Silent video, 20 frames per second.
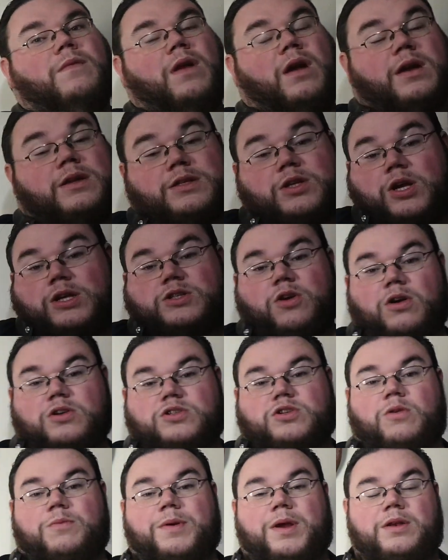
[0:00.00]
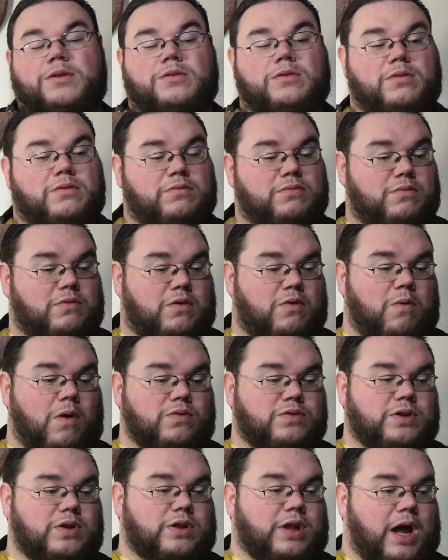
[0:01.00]
It's also been
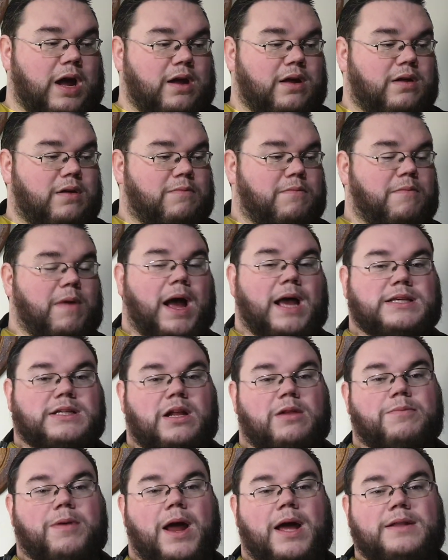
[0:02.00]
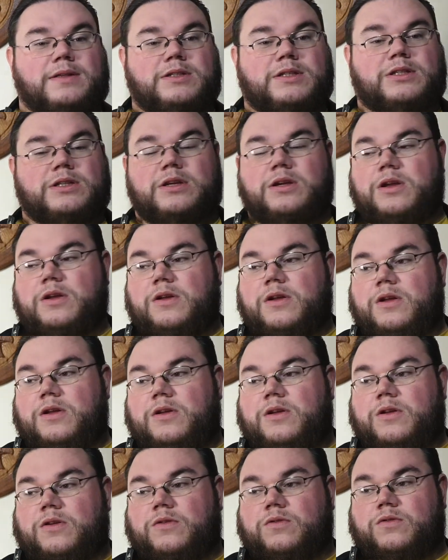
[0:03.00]
quoted that Marcel Brands,
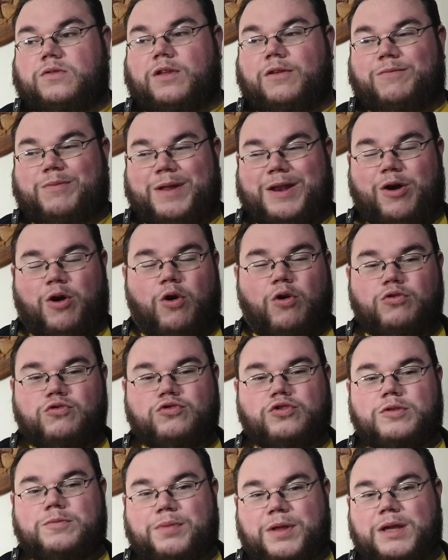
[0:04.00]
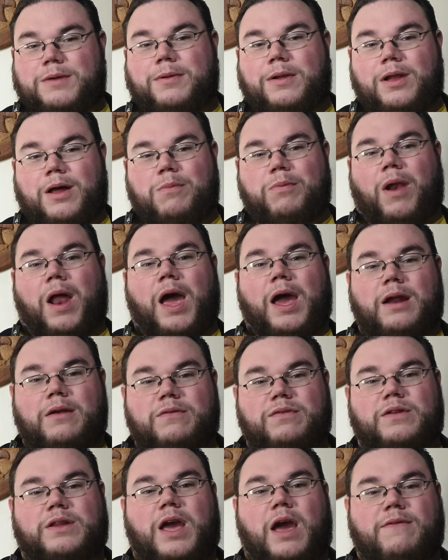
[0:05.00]
there have been 100 people applying
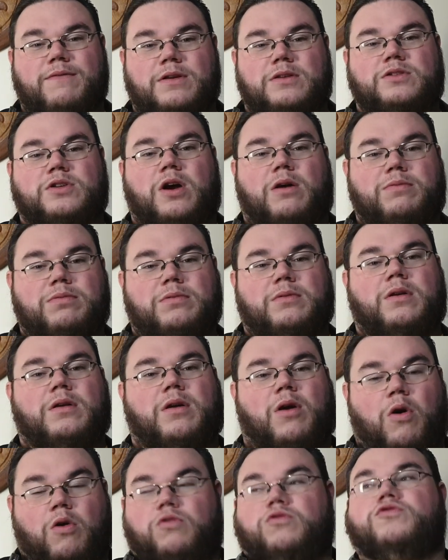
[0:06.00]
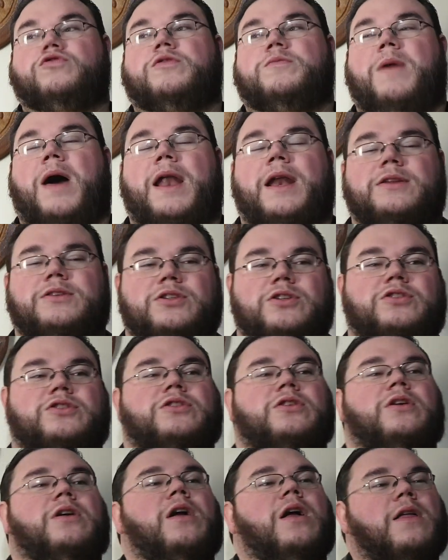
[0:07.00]
for the Everton job, 100
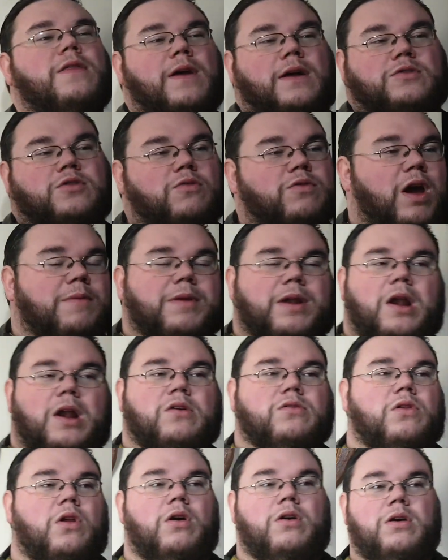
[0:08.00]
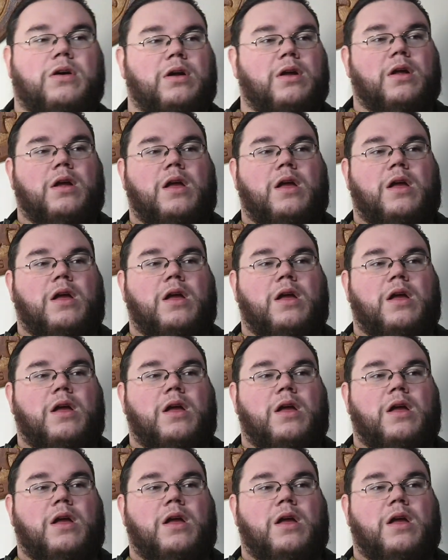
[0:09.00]
managers. Now, don't get me wrong, look.